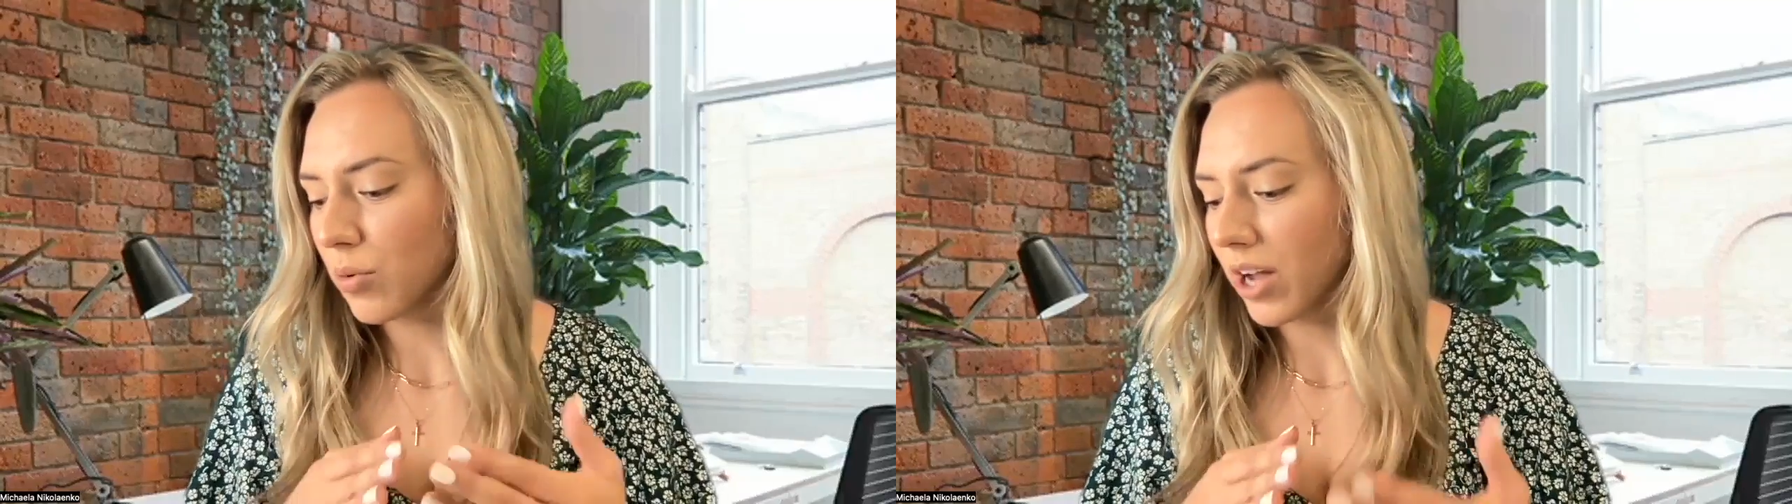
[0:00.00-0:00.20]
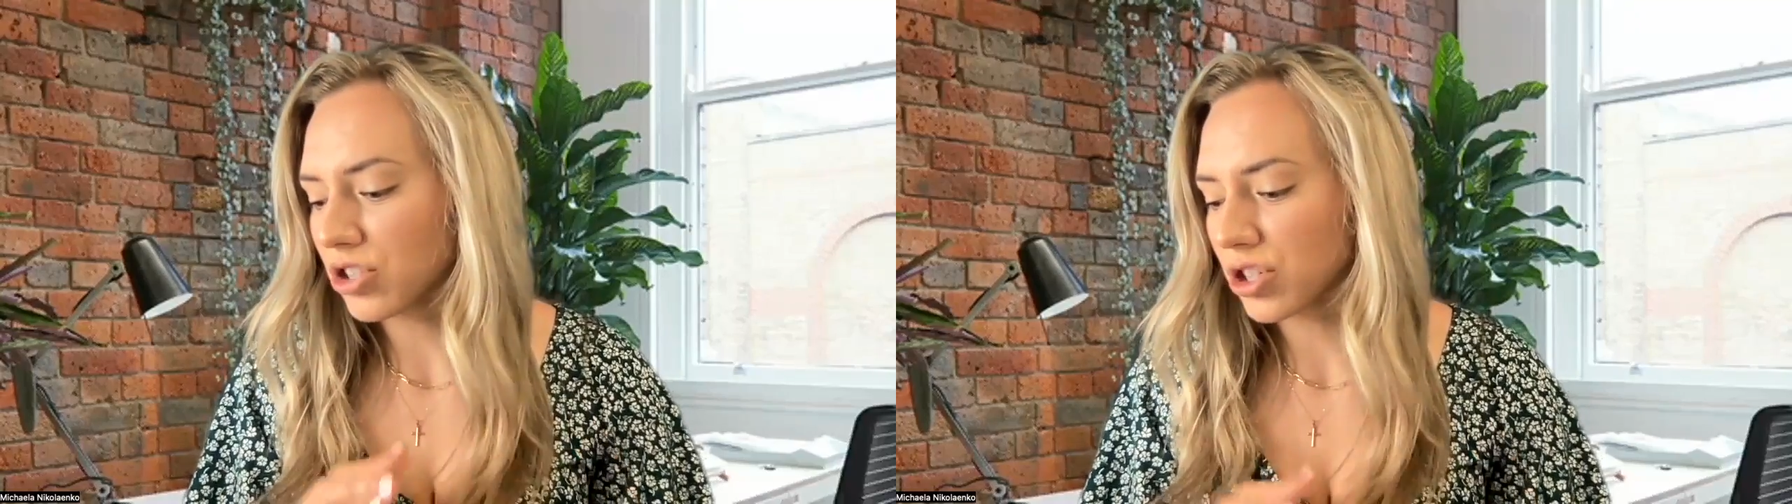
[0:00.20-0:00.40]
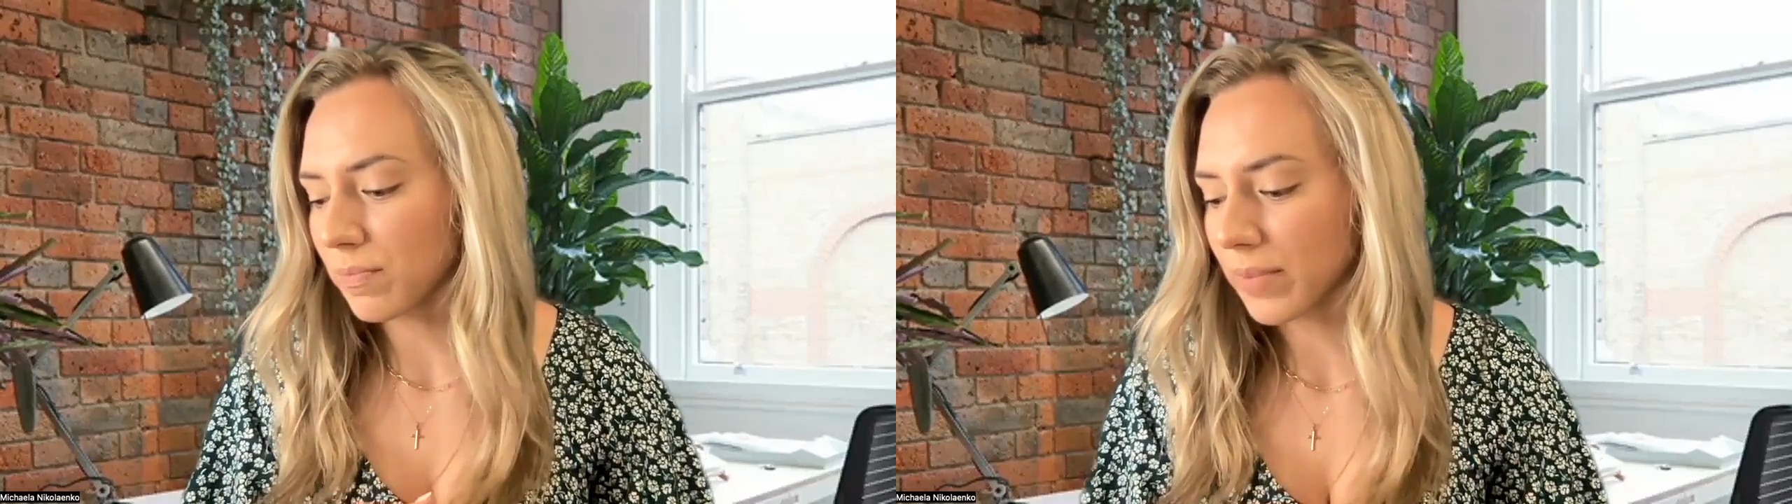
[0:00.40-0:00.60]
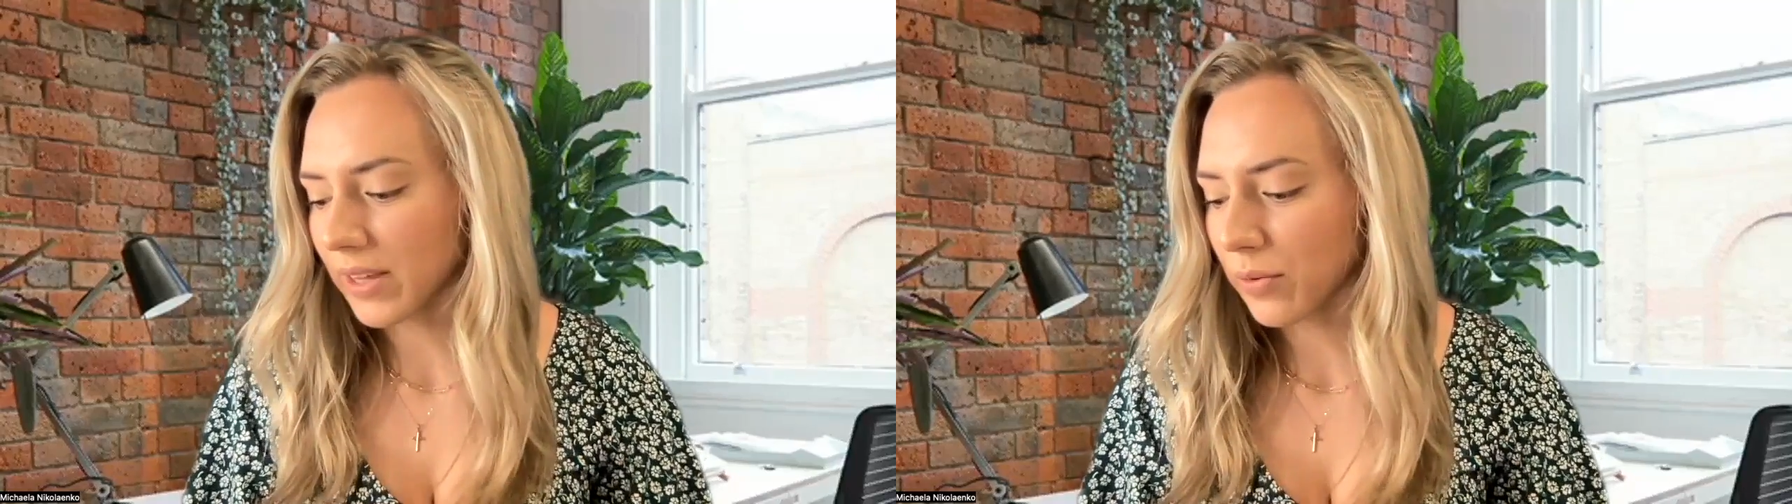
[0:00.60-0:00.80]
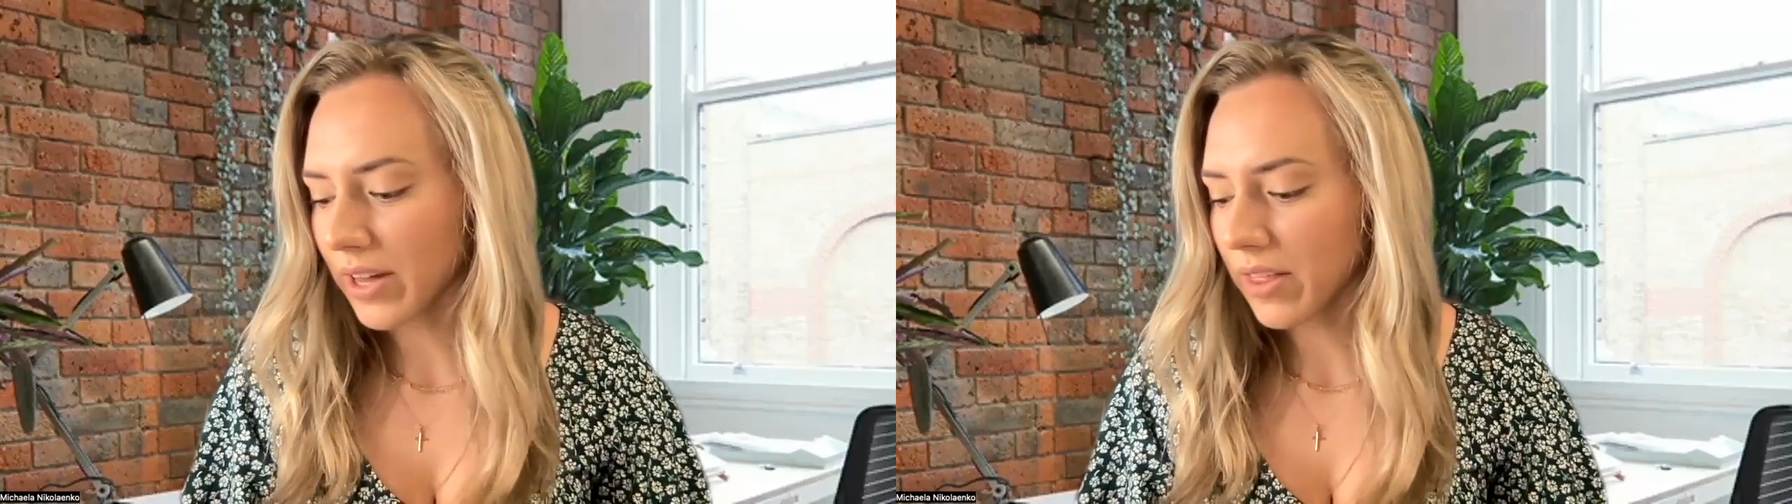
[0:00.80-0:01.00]
who I should
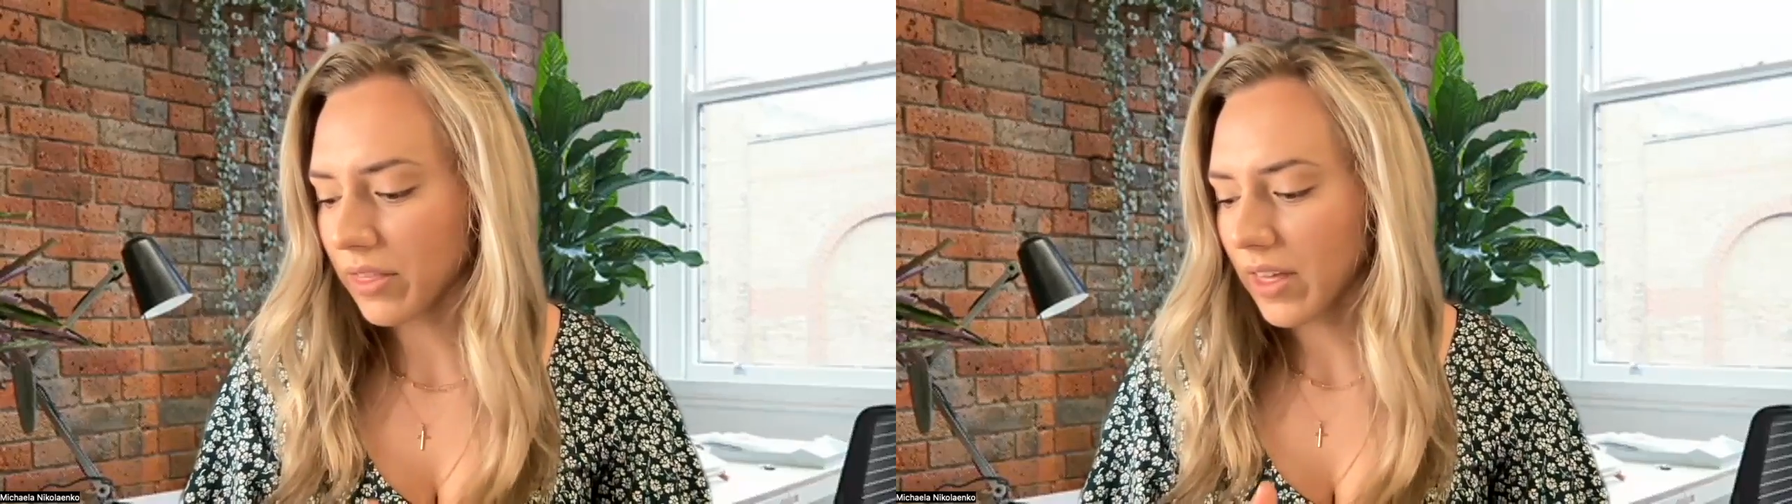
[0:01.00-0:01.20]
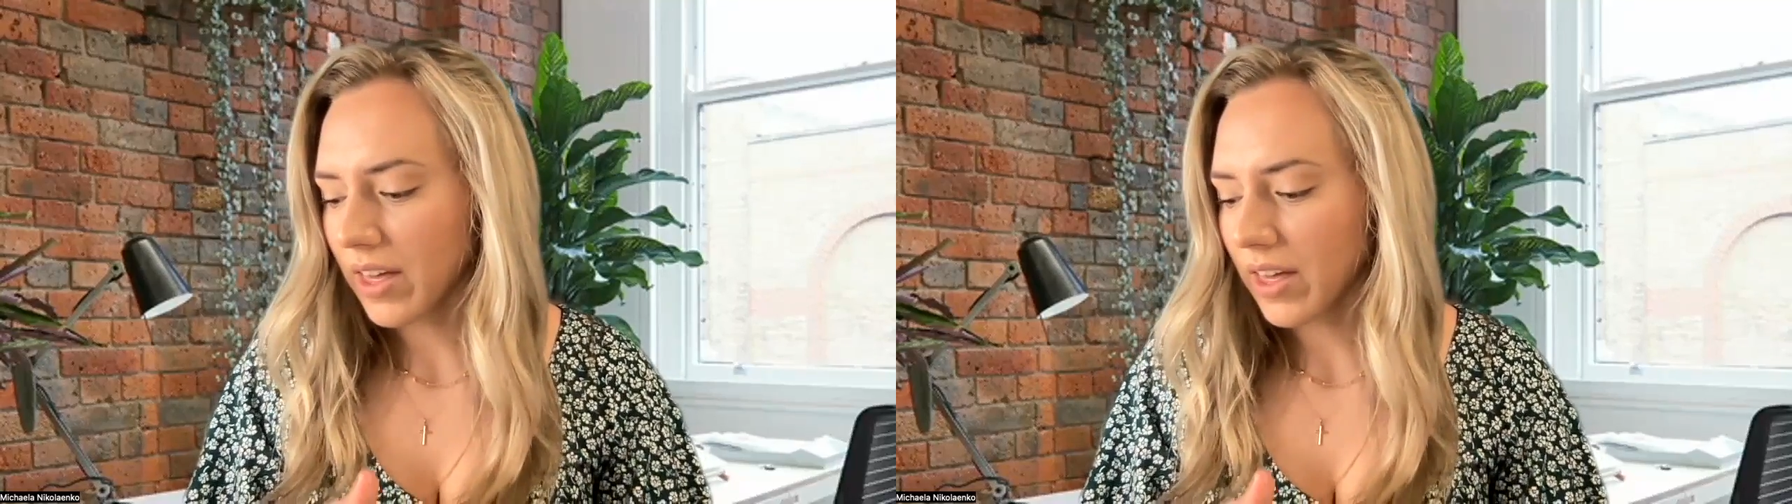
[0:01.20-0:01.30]
be with,